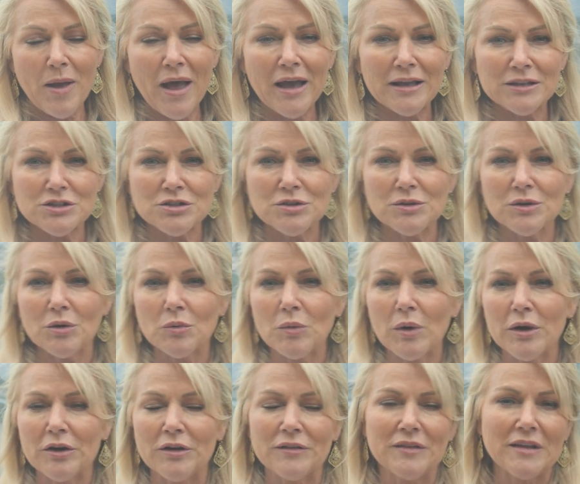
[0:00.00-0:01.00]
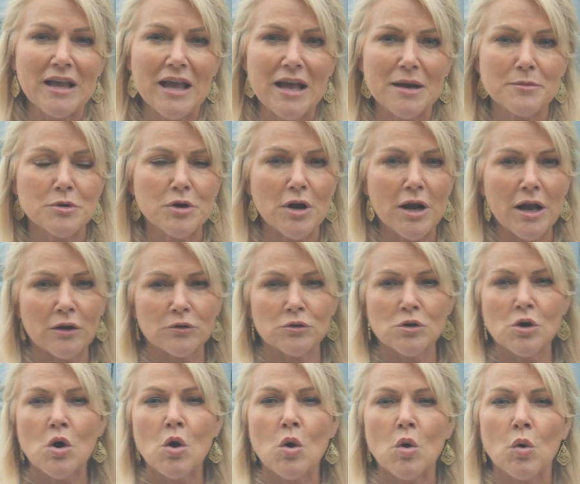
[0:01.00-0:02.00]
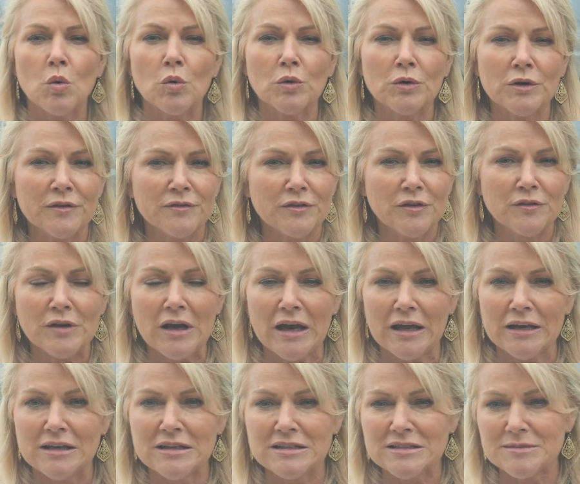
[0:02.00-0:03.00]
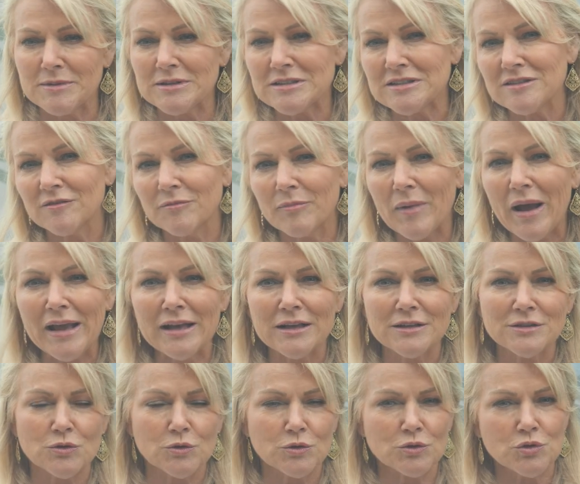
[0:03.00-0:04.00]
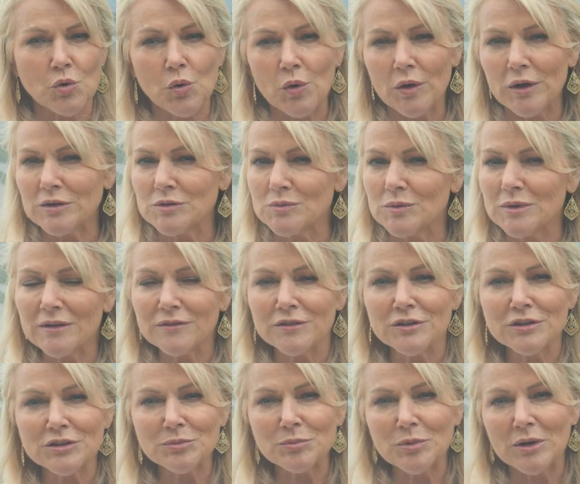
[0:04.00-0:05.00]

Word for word: pet to it while you're at the campground, or if you've got expensive bikes or toys, whatever you're